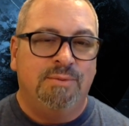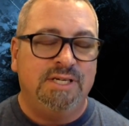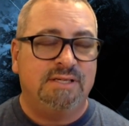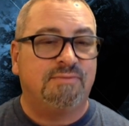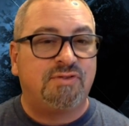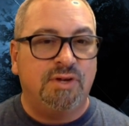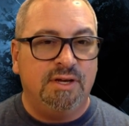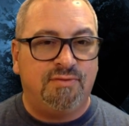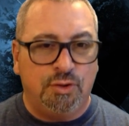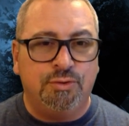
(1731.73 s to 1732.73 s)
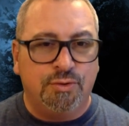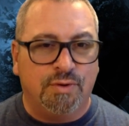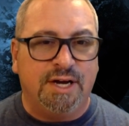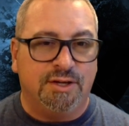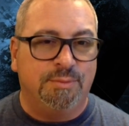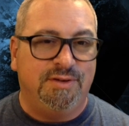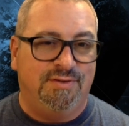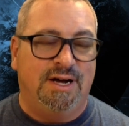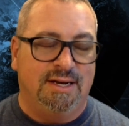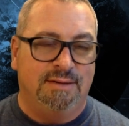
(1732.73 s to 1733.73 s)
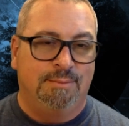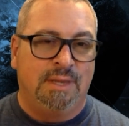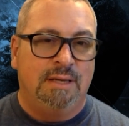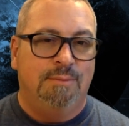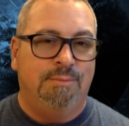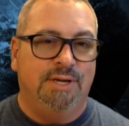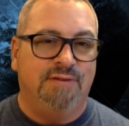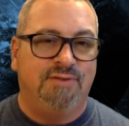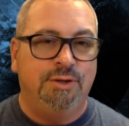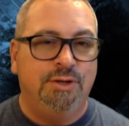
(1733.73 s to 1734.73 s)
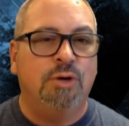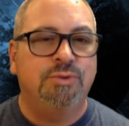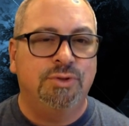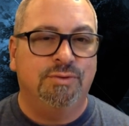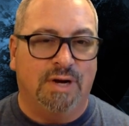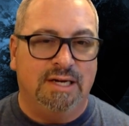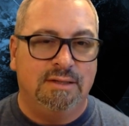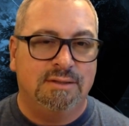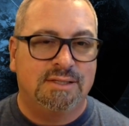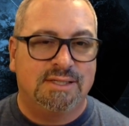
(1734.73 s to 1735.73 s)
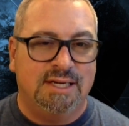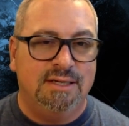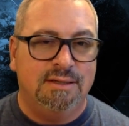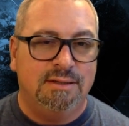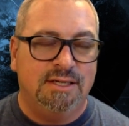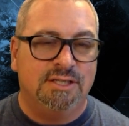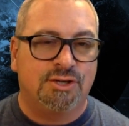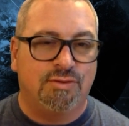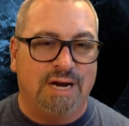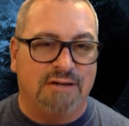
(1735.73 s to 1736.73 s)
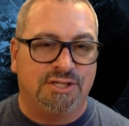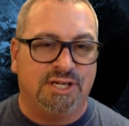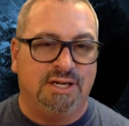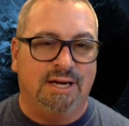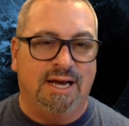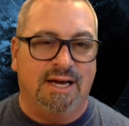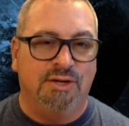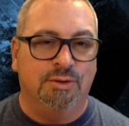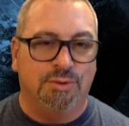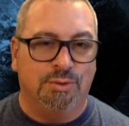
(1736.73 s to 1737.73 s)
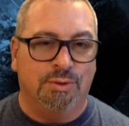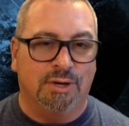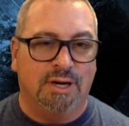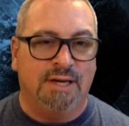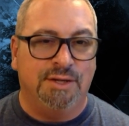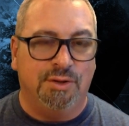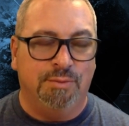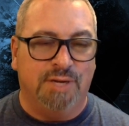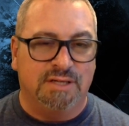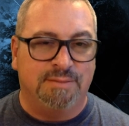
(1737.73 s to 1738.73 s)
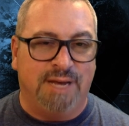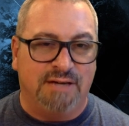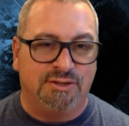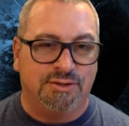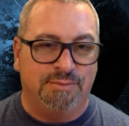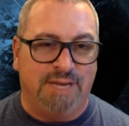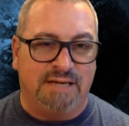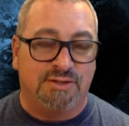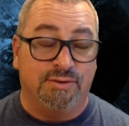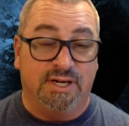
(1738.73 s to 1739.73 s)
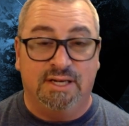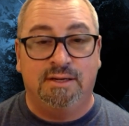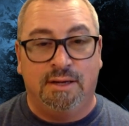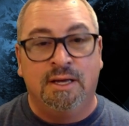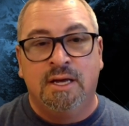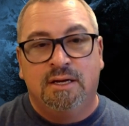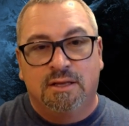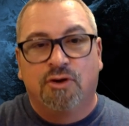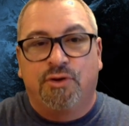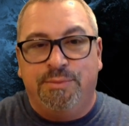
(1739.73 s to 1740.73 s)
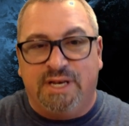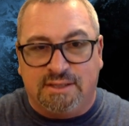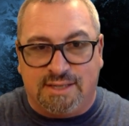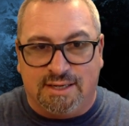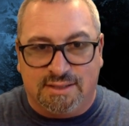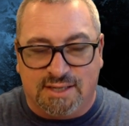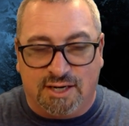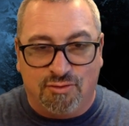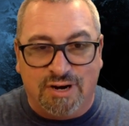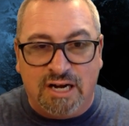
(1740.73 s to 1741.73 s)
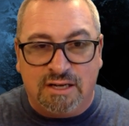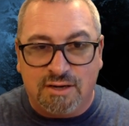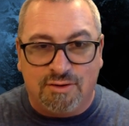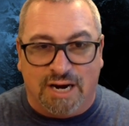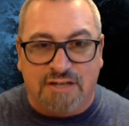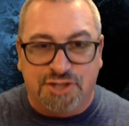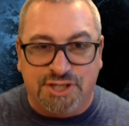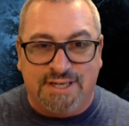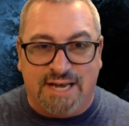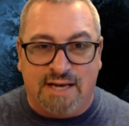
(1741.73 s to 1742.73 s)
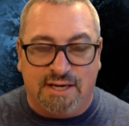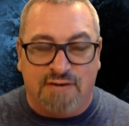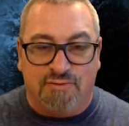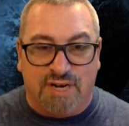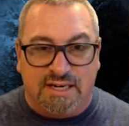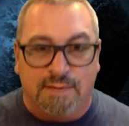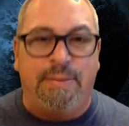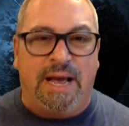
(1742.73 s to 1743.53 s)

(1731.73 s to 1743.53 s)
But he says, if you do right, you'll be fine. But if you don't do right, sin is crouching at your door, and you must master it. It literally means that it's like crouching down and ready to